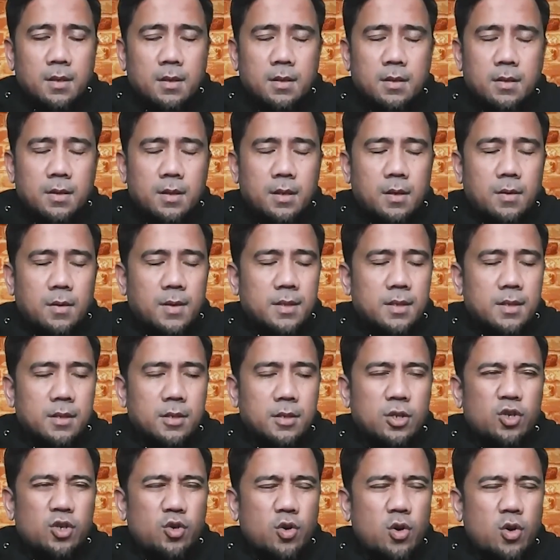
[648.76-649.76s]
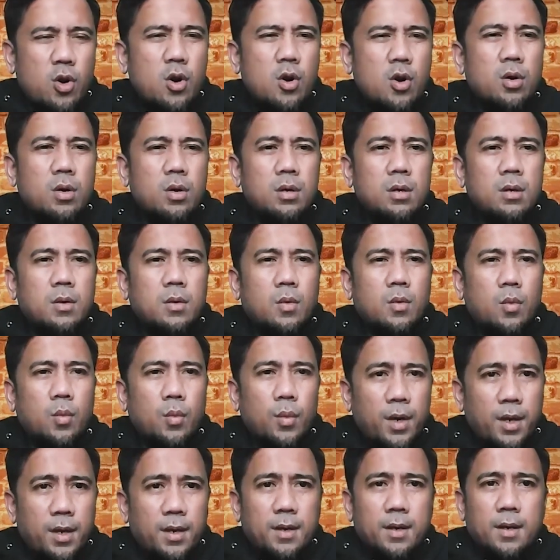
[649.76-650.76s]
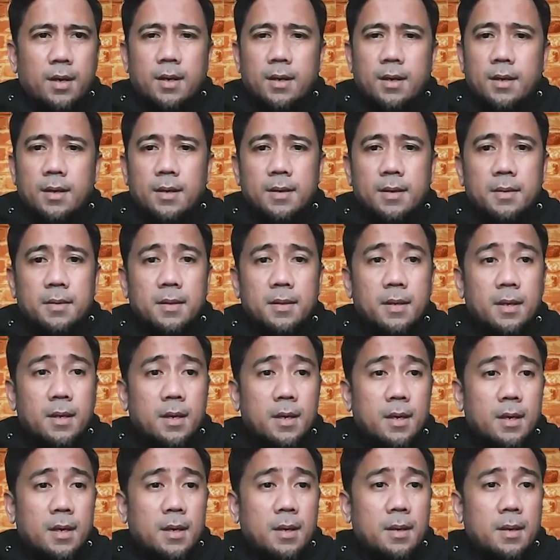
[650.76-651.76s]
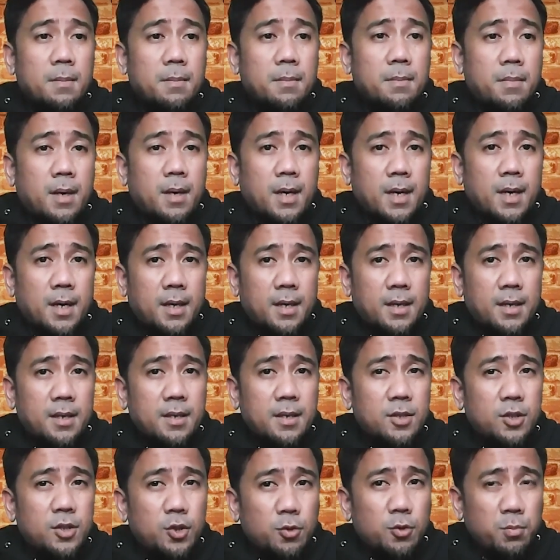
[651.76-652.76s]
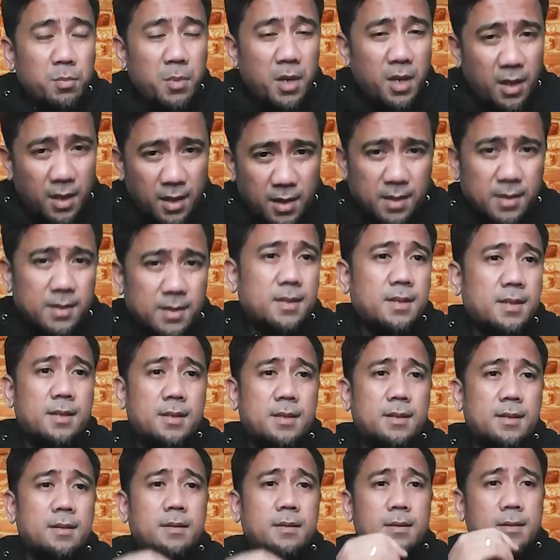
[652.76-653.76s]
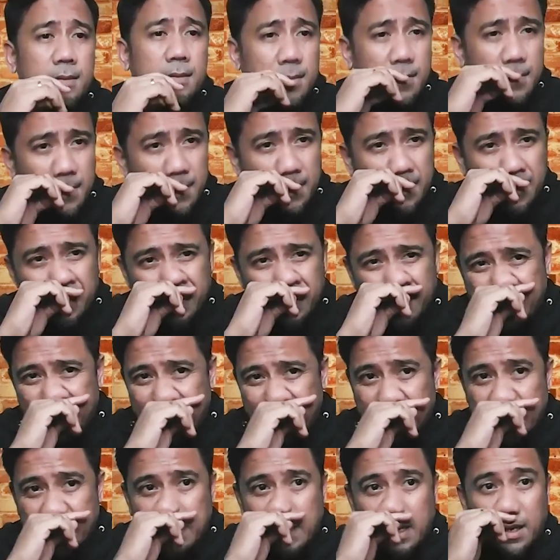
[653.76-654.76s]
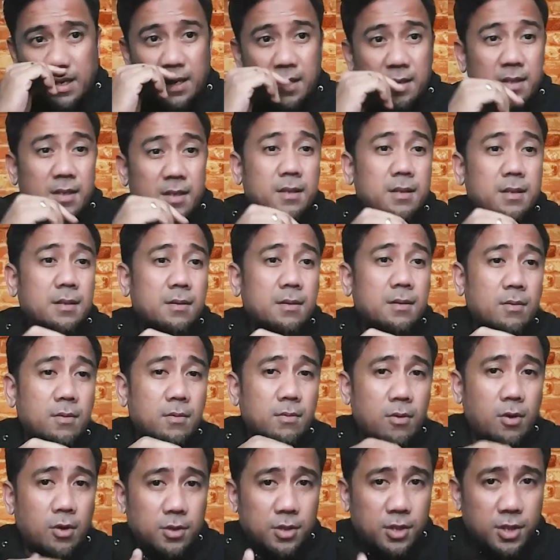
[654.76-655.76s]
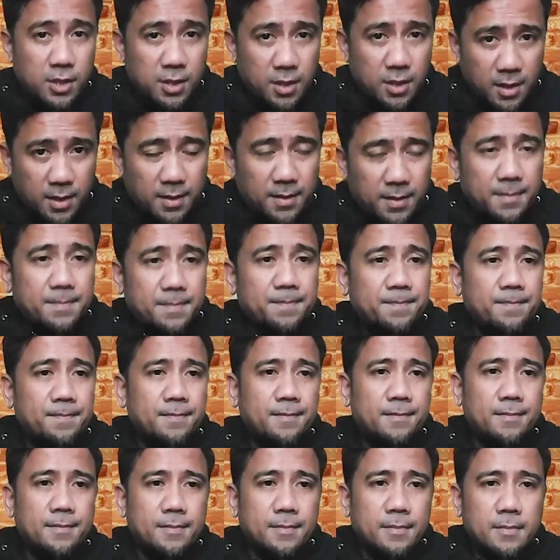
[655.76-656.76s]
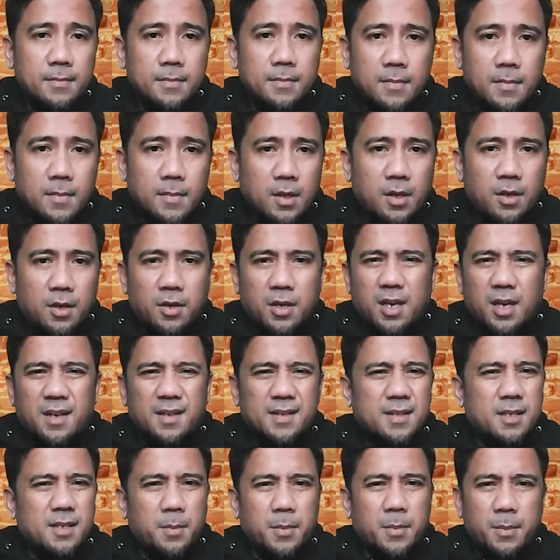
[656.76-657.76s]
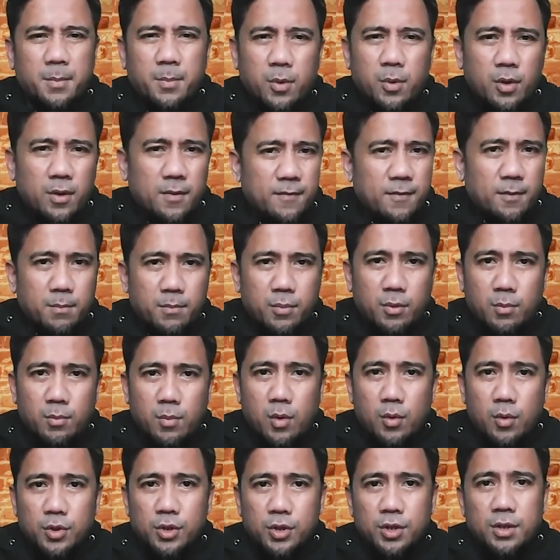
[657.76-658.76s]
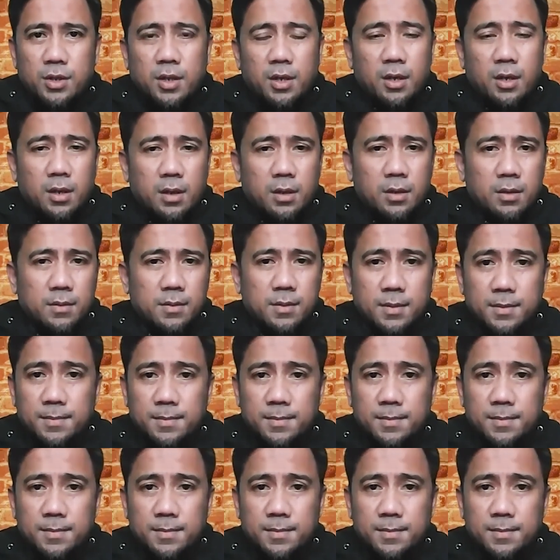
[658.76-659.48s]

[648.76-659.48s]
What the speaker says: So that was a strong win by Dominguez against Rothstein. You can stop the pawn from promotion here.